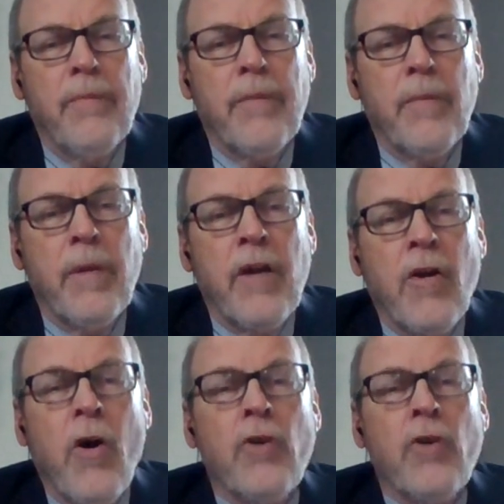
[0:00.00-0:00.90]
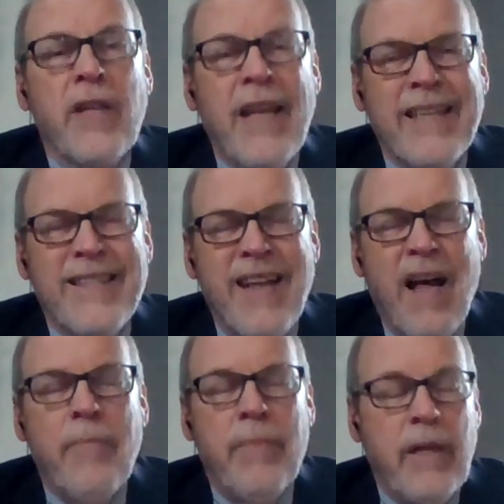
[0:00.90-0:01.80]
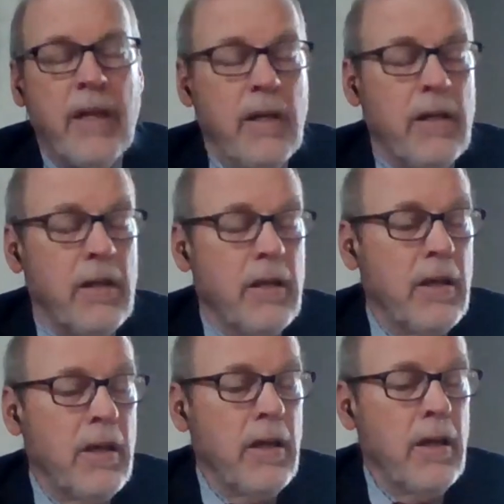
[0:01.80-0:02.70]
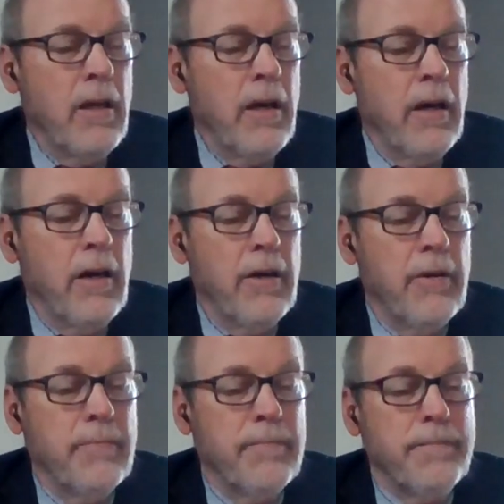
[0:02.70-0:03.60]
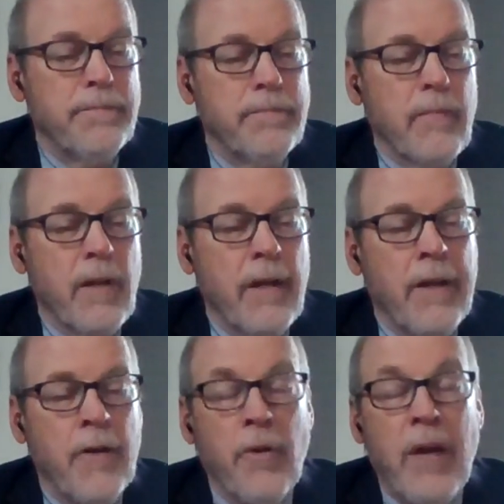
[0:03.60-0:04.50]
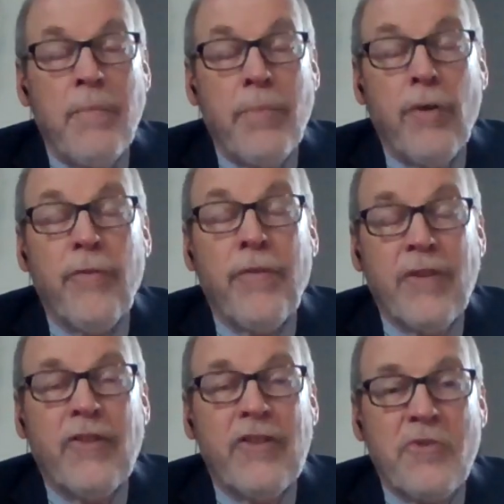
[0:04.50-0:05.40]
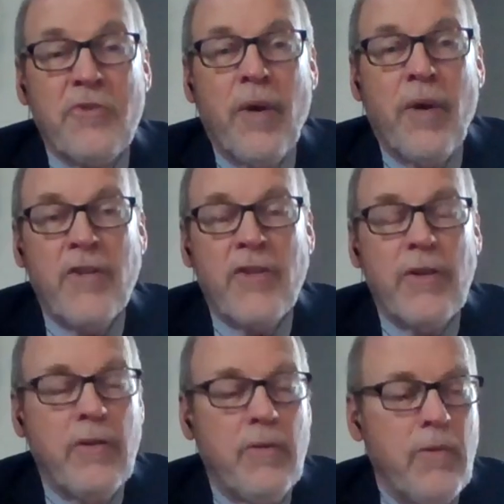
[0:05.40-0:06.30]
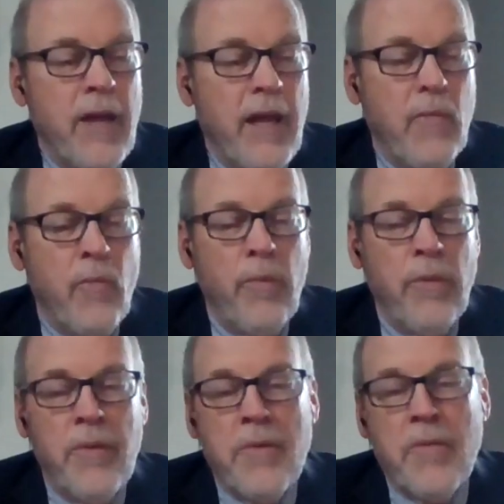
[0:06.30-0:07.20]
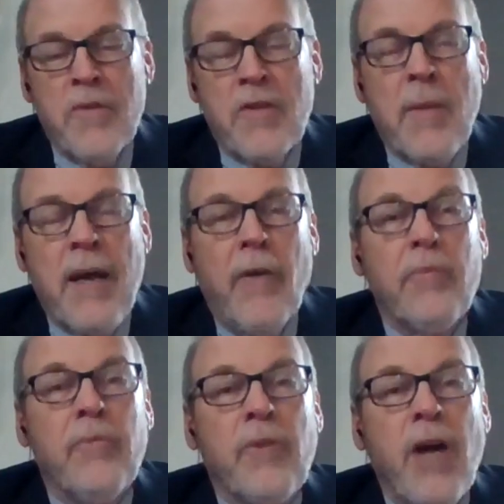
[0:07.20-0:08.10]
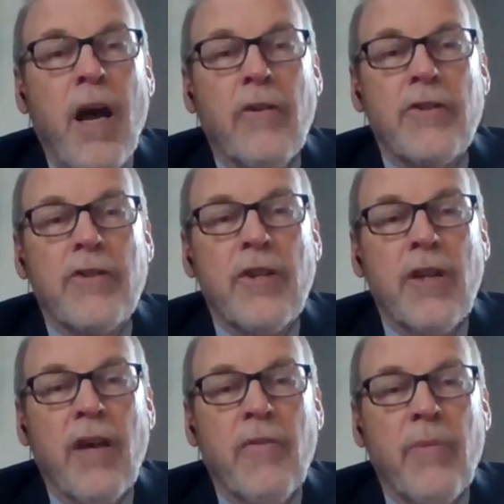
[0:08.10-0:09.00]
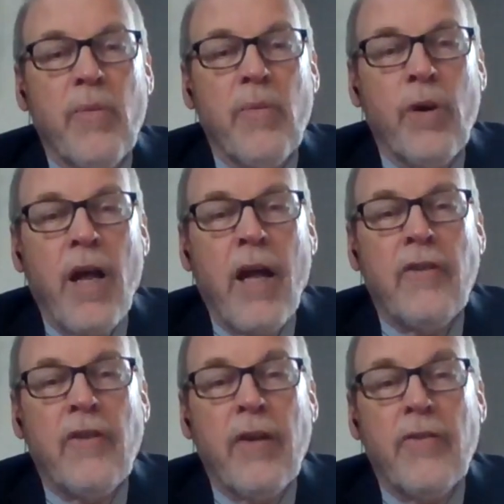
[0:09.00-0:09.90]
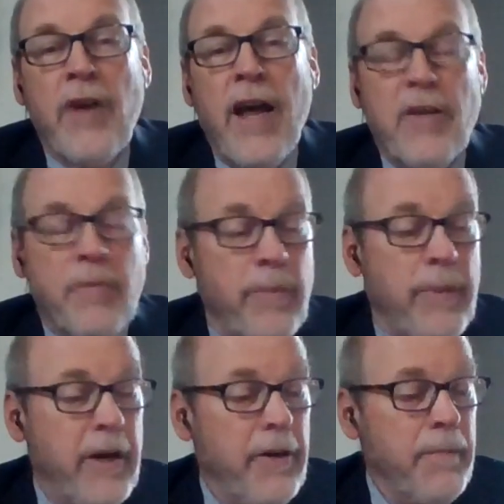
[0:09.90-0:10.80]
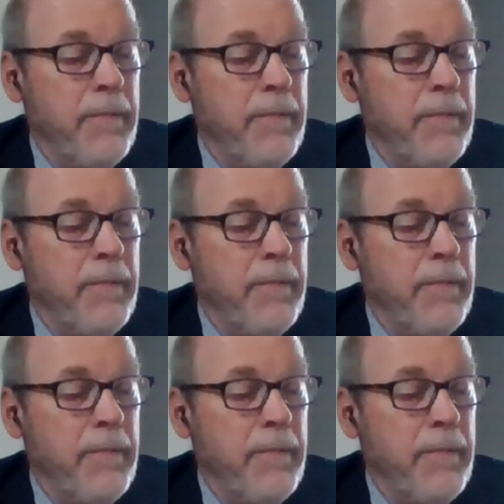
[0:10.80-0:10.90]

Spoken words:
because it has not been a perfect situation, that somehow Congress and the government were not trying to prepare.